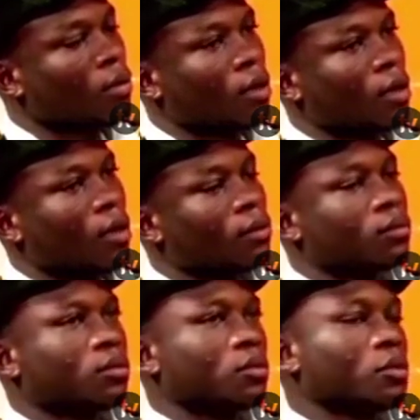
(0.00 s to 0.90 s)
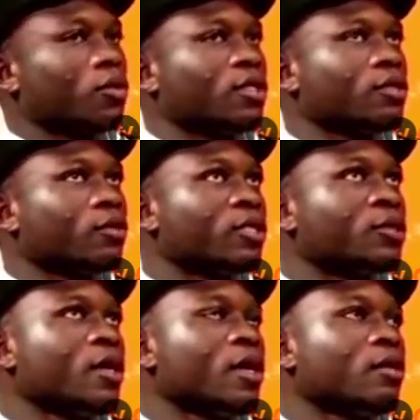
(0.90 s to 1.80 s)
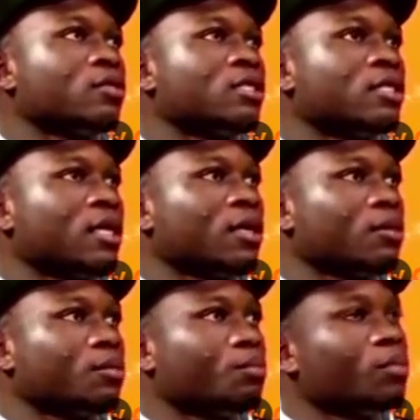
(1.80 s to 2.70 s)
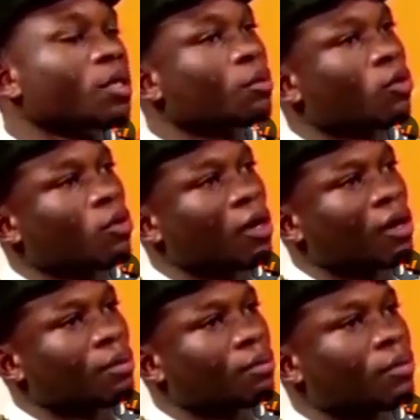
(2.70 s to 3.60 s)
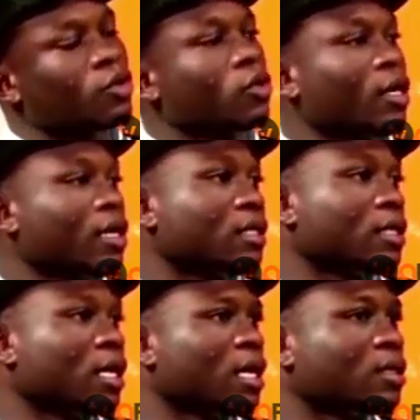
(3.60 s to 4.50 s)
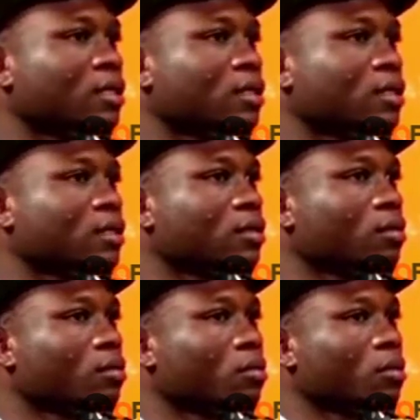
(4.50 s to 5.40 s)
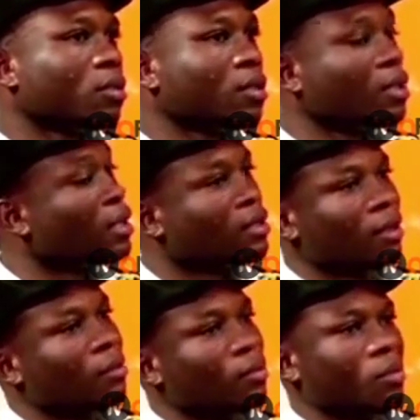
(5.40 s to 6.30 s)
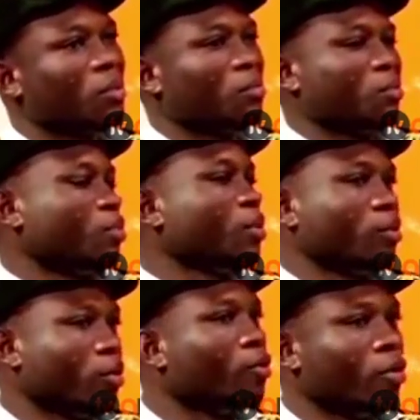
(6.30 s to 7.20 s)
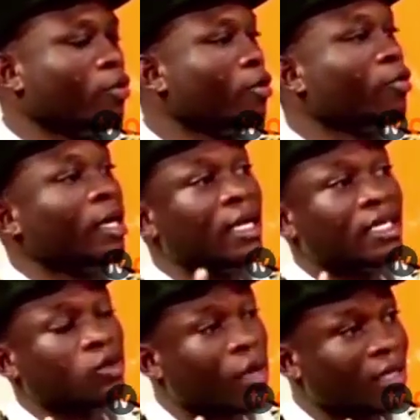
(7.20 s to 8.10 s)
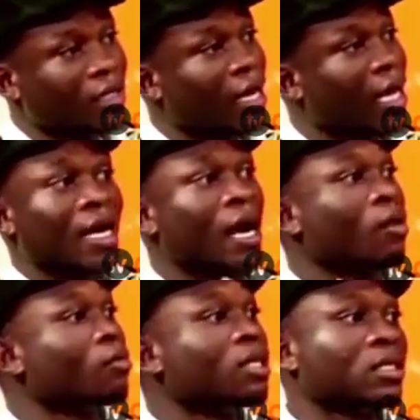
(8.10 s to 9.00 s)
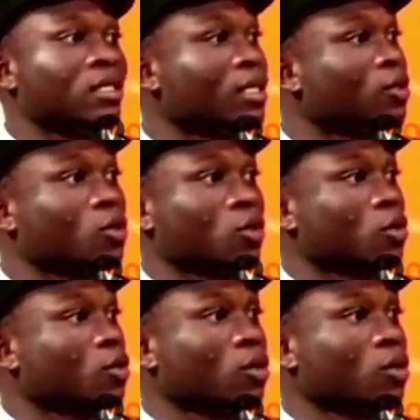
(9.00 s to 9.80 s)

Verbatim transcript: Um, with, with me, I would say people are patronizing and yes, uh, we release works like how musicians also